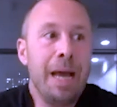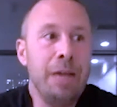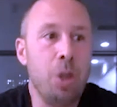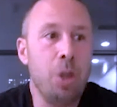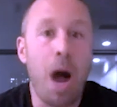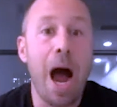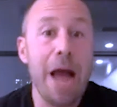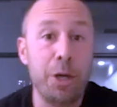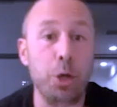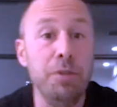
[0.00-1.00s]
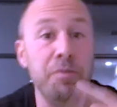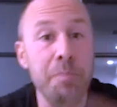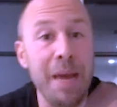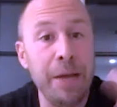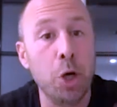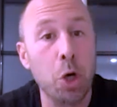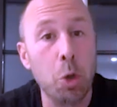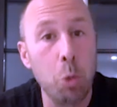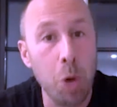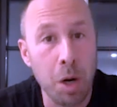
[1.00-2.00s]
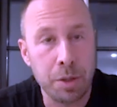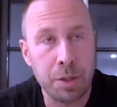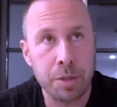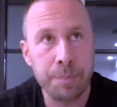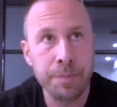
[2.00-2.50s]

And so I could have made her worse.